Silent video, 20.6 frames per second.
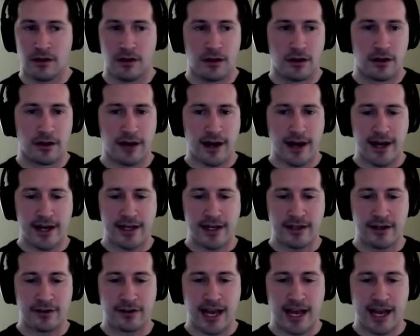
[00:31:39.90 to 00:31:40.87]
All right, and
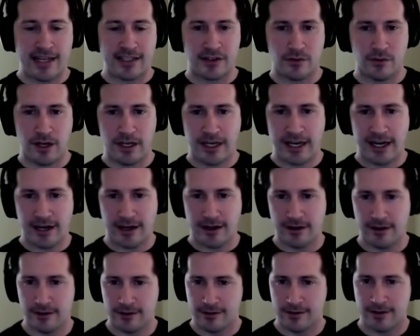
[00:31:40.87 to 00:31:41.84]
our last one
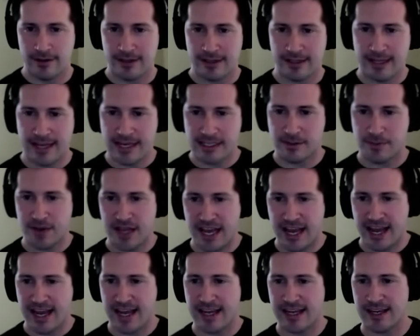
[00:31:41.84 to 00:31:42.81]
here, the
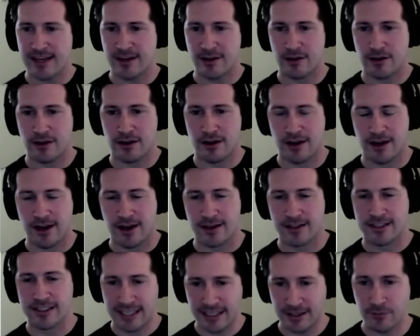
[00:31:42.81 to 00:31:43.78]
SBA
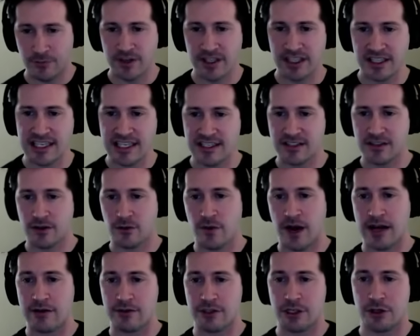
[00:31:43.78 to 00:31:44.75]
did release the
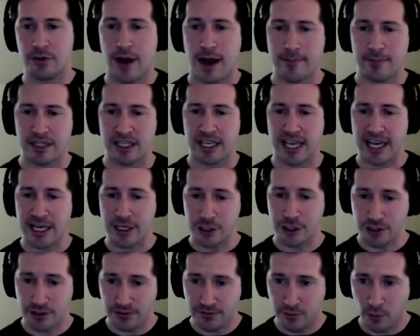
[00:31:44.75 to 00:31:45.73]
round 2
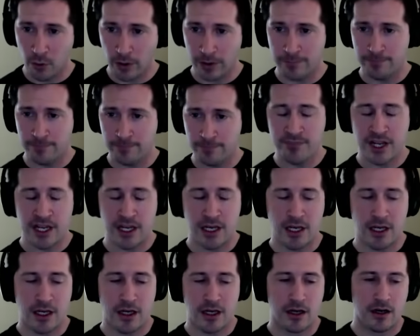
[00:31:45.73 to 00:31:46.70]
application form.
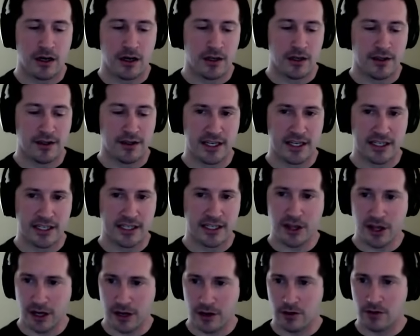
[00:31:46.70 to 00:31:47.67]
This,
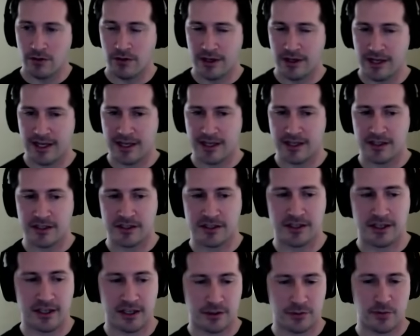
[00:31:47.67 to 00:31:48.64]
though,
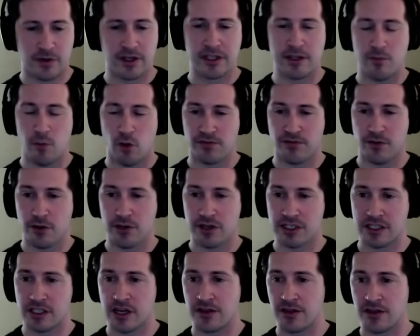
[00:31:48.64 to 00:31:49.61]
is really more
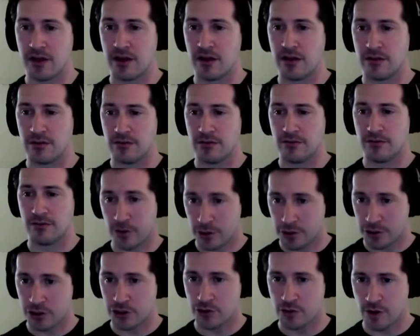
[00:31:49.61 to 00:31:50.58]
focused on the
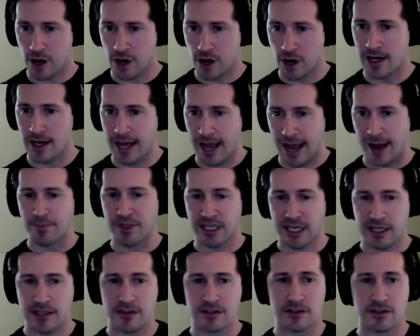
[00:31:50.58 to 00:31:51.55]
first draw
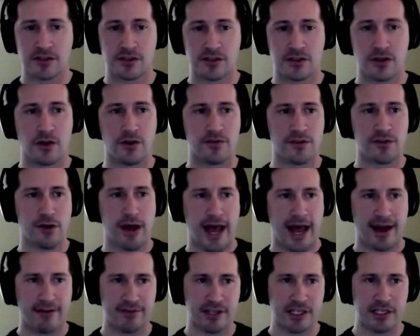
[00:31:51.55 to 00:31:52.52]
applicants. So if you
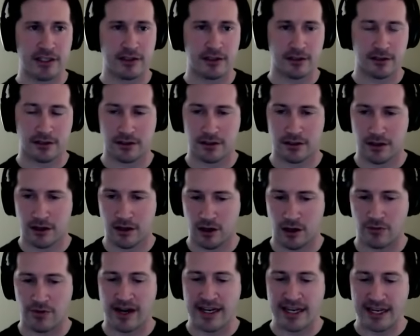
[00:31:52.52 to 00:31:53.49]
haven't
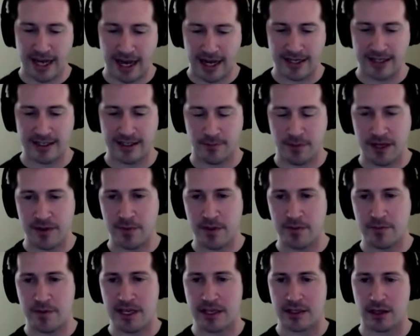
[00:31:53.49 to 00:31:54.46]
already gotten a
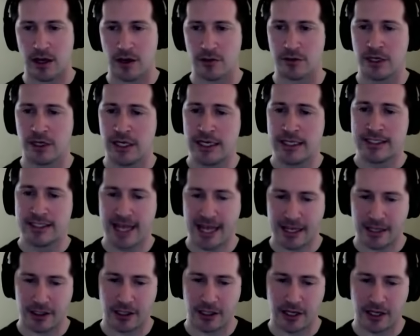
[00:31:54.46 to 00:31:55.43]
PPP loan,
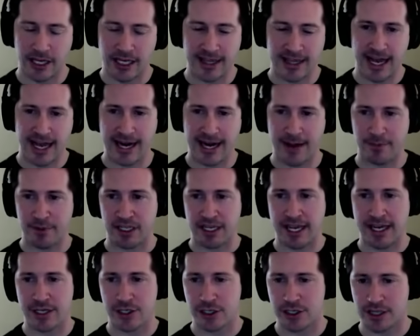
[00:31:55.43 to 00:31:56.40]
take a look at that
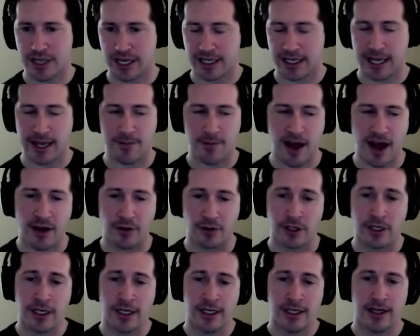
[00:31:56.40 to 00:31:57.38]
application that came out.